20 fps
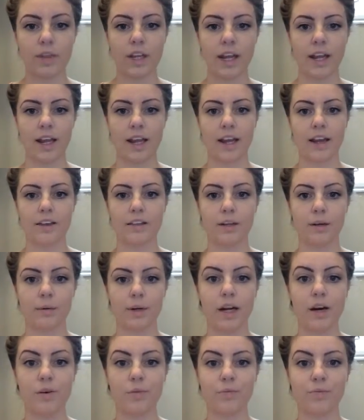And there
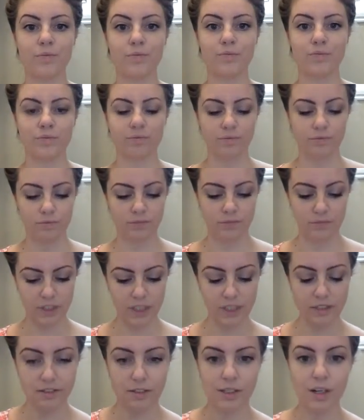we go.
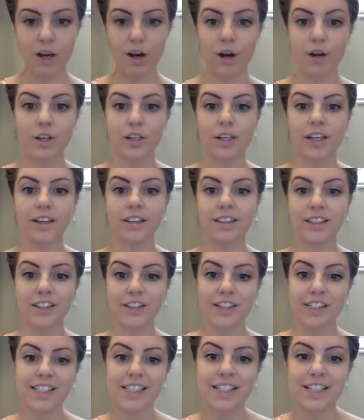So you can
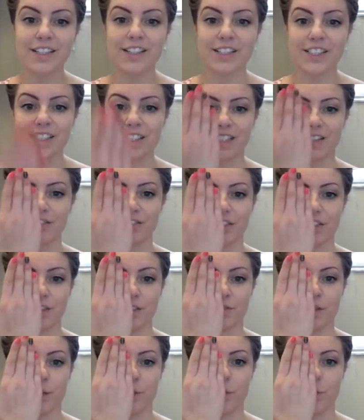clearly see there's a
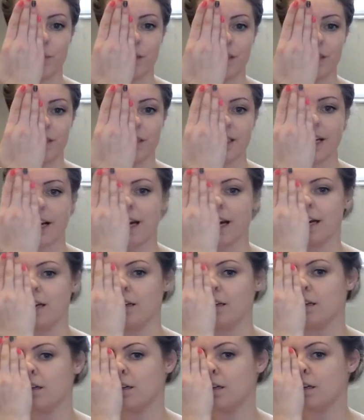difference from one
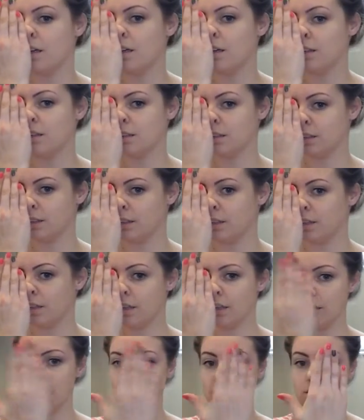side
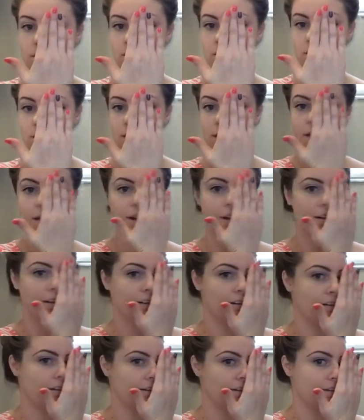to the
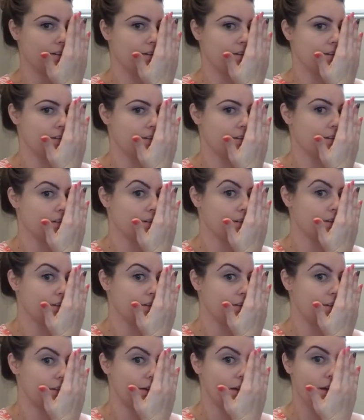other.
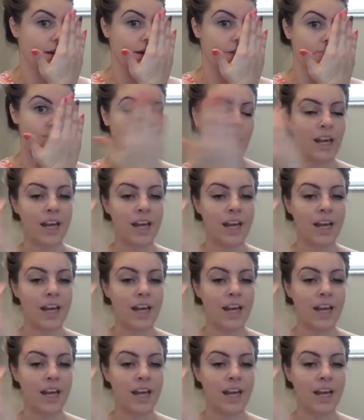Okay,